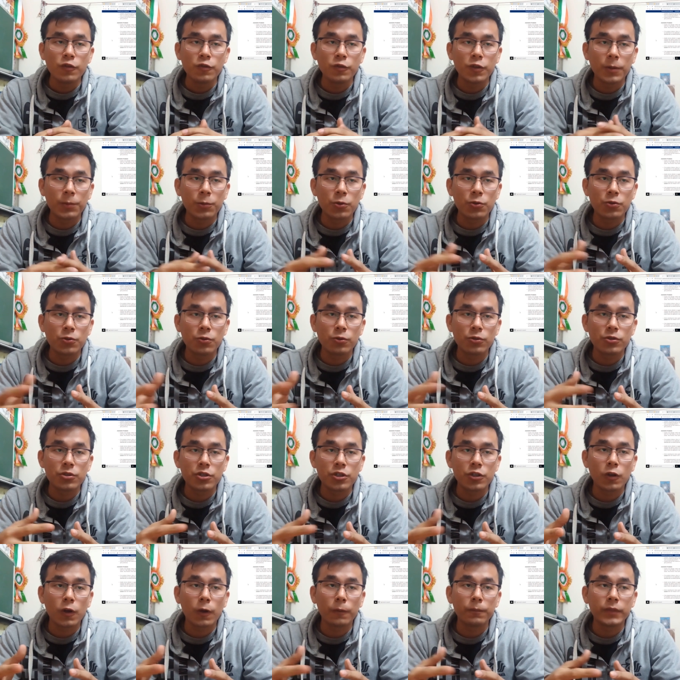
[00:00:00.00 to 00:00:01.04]
You have to choose
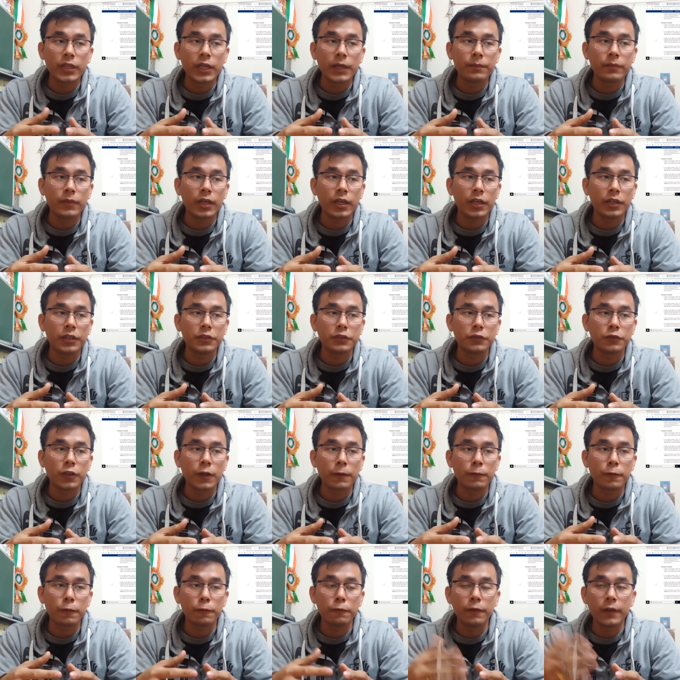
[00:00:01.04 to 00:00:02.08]
3 of them, and you
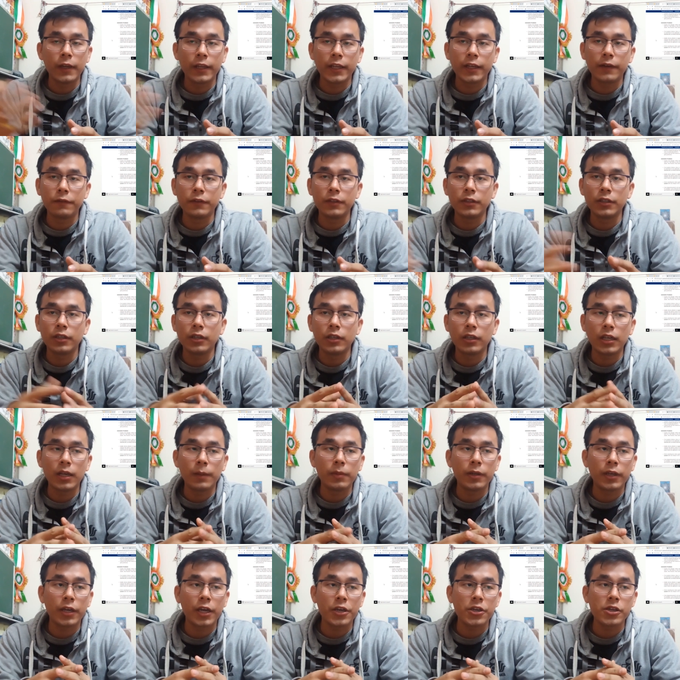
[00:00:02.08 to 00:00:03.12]
have to fill it up in the
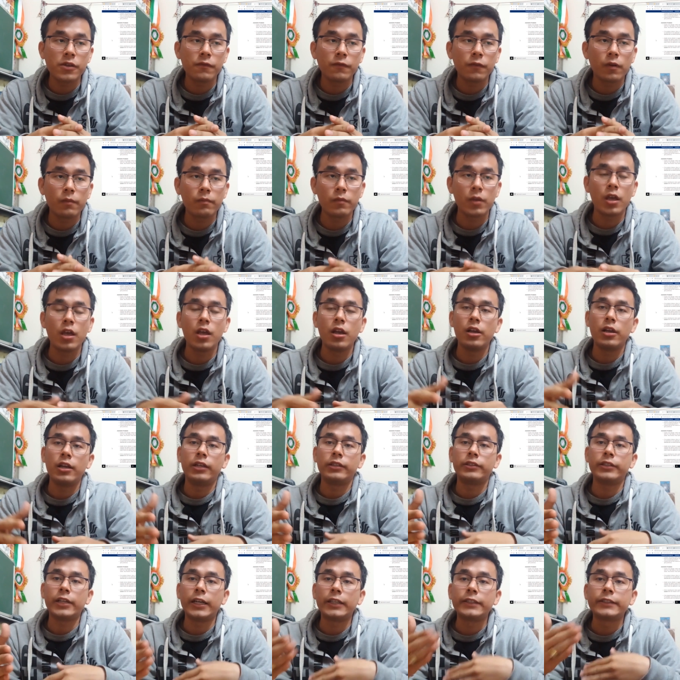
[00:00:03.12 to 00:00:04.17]
application form.
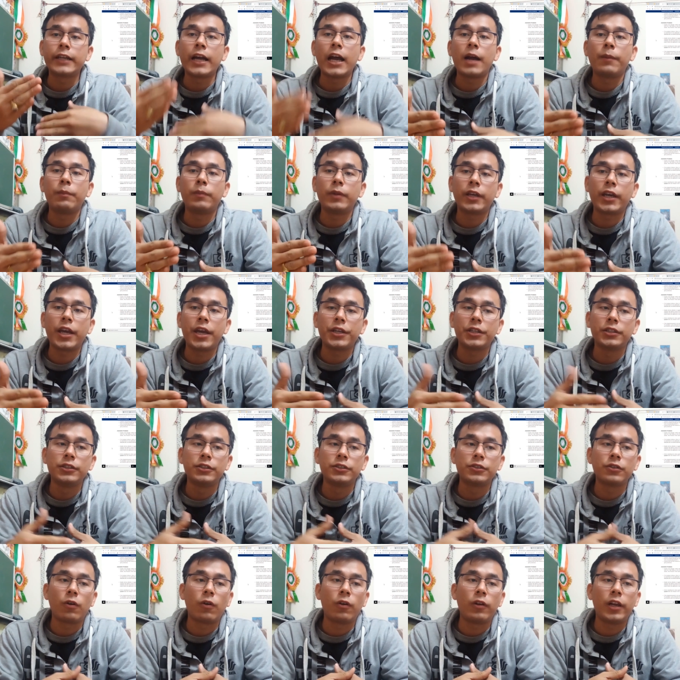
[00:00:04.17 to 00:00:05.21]
The entire application
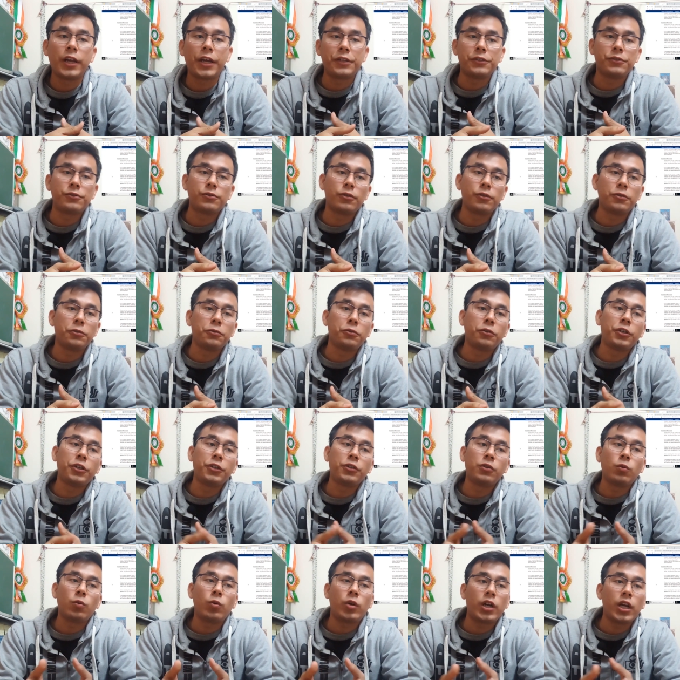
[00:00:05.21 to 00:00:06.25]
is online, so you don't
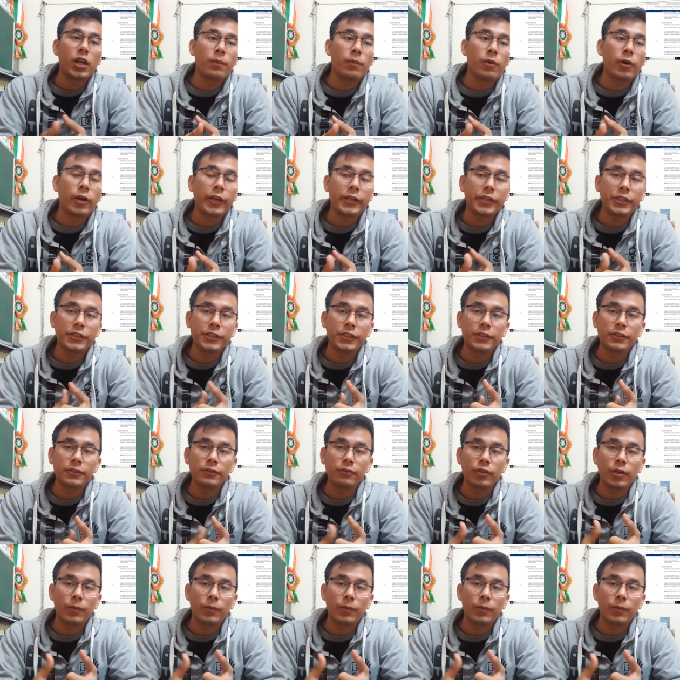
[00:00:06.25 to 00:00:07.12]
need to worry about anything.